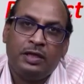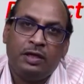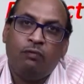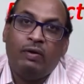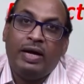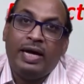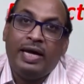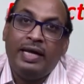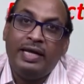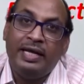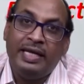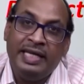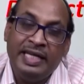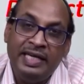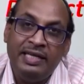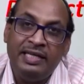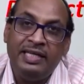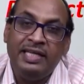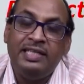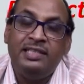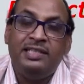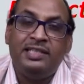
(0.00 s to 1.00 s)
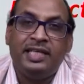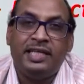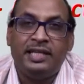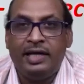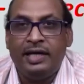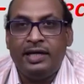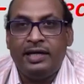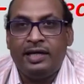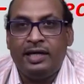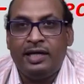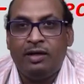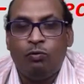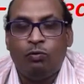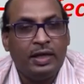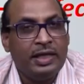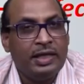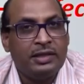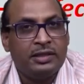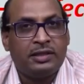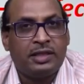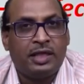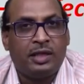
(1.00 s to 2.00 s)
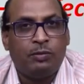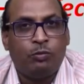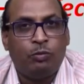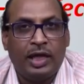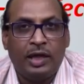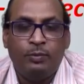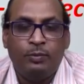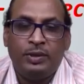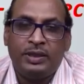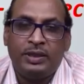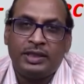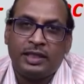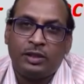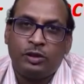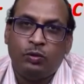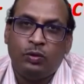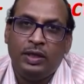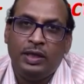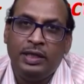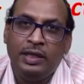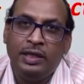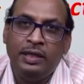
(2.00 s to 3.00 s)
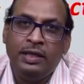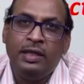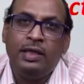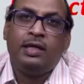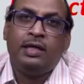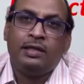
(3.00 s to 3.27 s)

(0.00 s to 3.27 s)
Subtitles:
where heat is generated. What is thermodynamics actually?